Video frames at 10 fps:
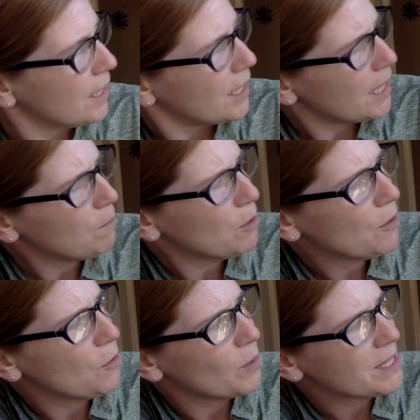He blew
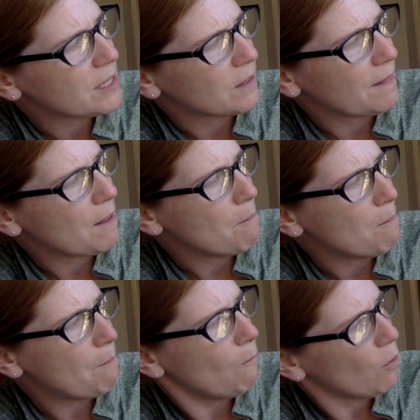the whistle and the
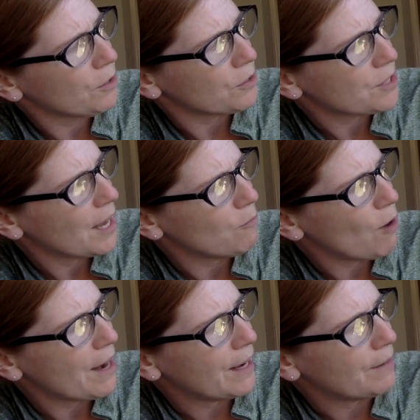workers came
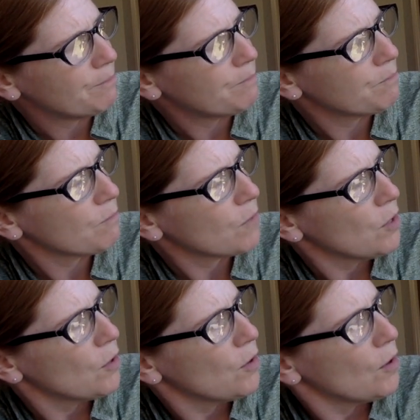running.
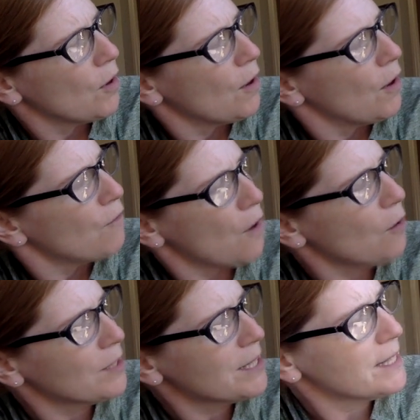
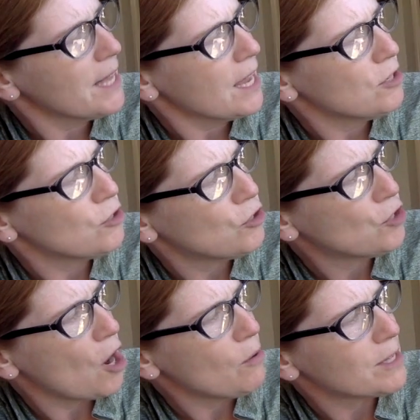"Folks," he said,
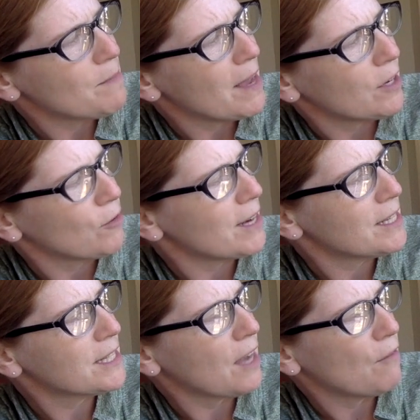"Joe has made a great
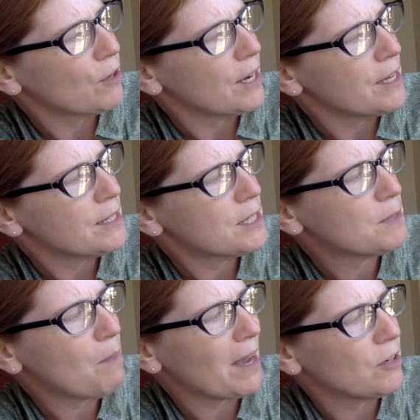discovery.
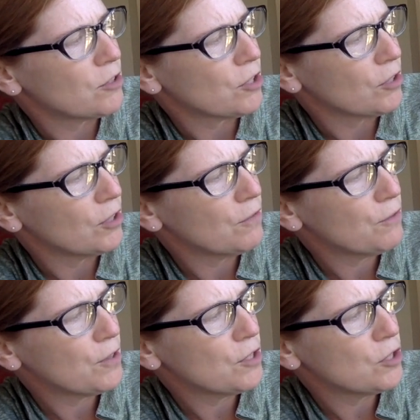Spiders are good
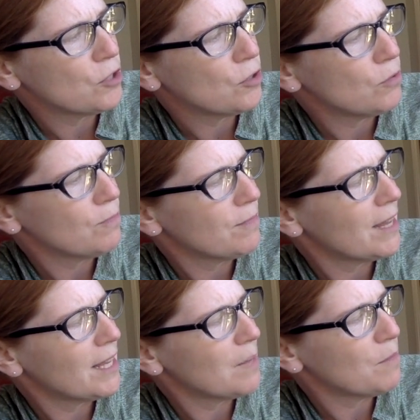for the zoo. They
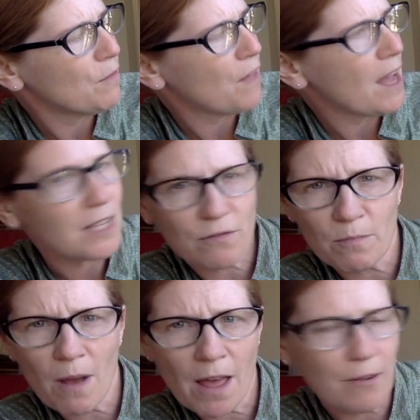keep the flies
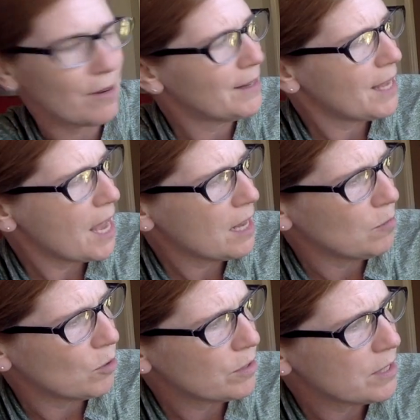from bothering the
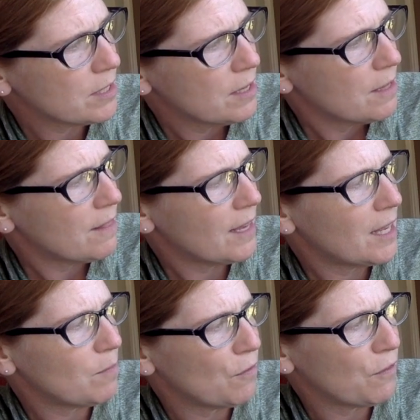animals. They
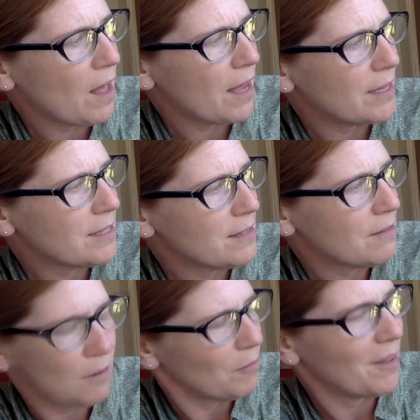keep the flies
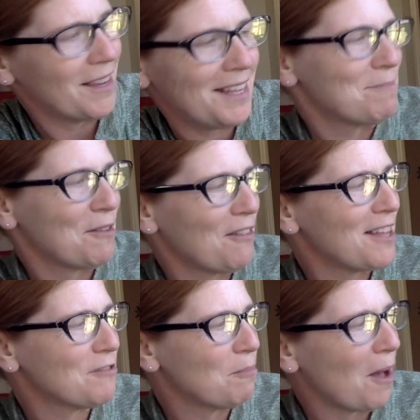
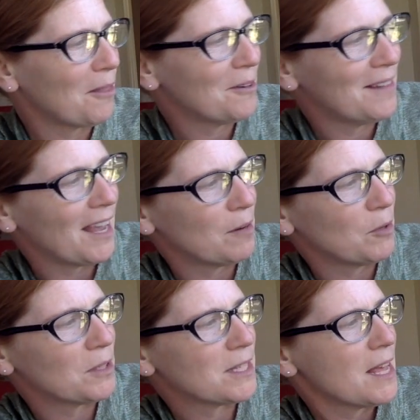from bothering the
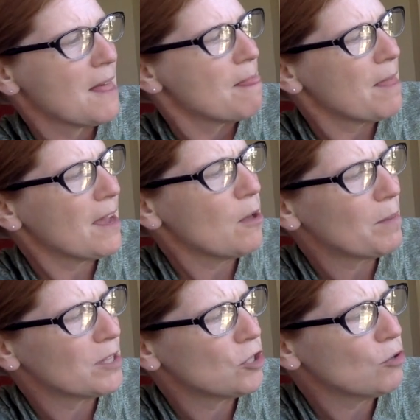animals. They help
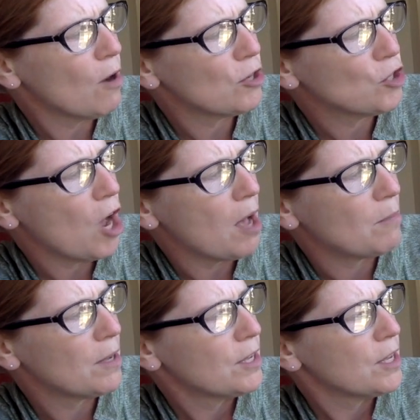us do our
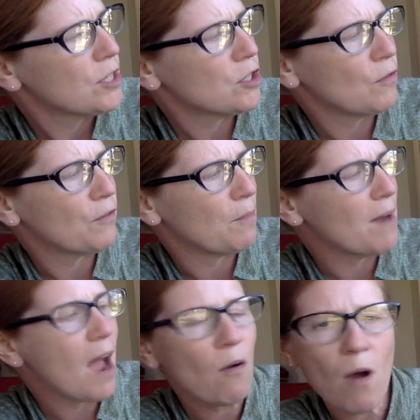job. So from
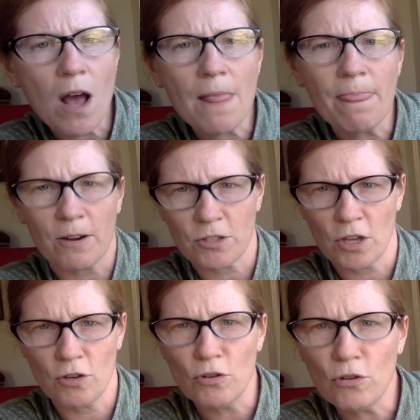now on, there's
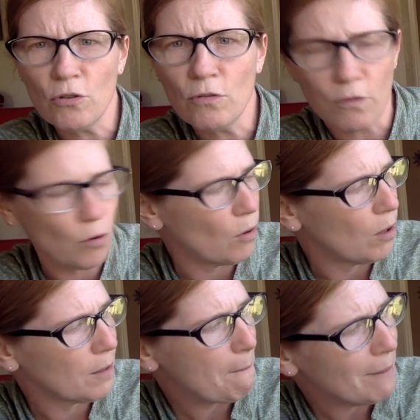a new
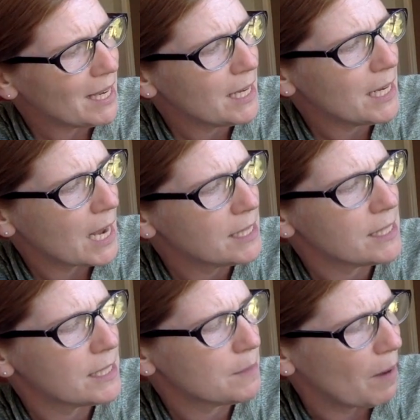rule. Be nice
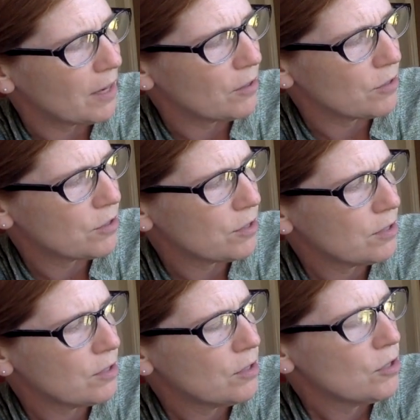to spiders."
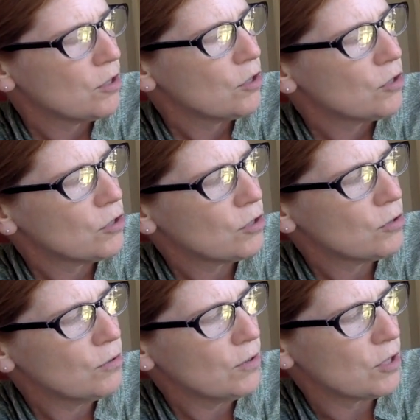
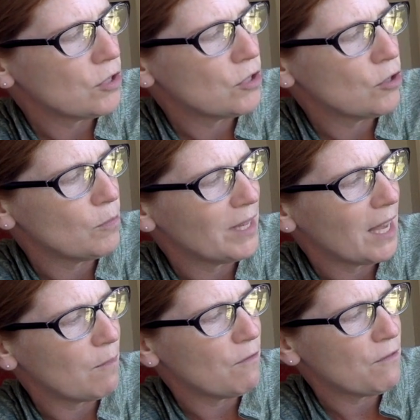Soon the zoo
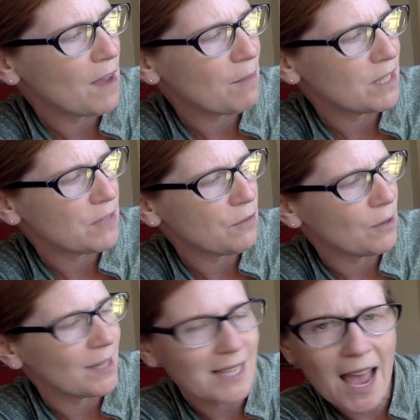became famous for
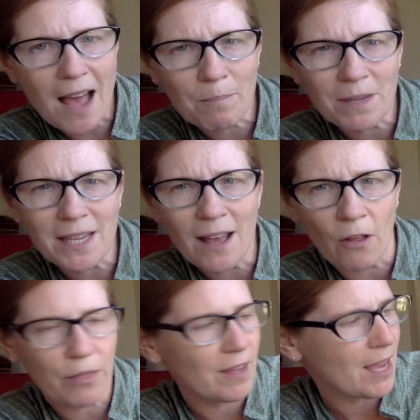its happy,
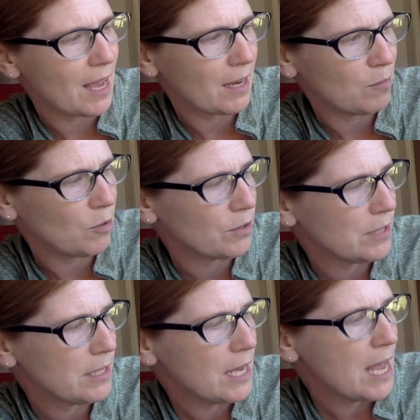healthy
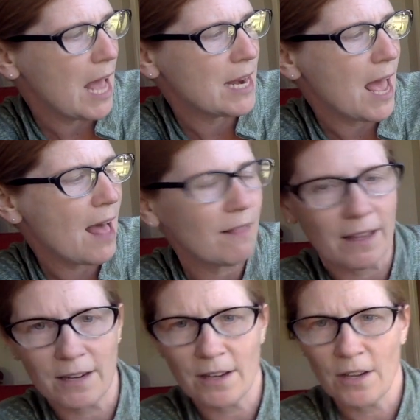animals, and
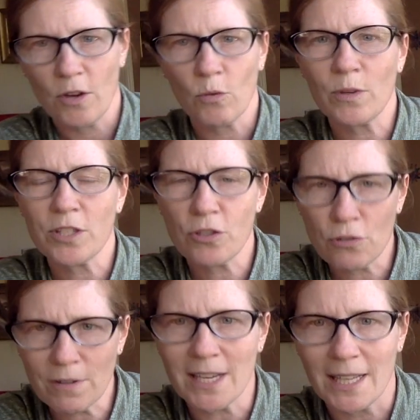Helen was
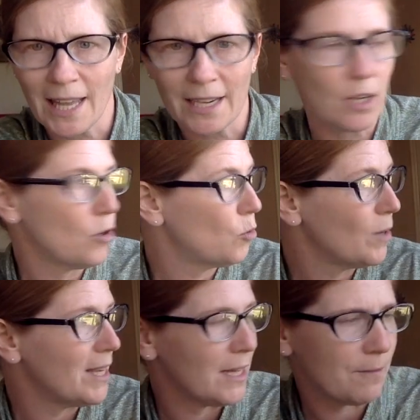treated like a
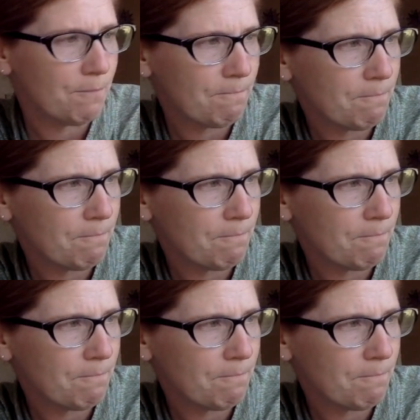queen.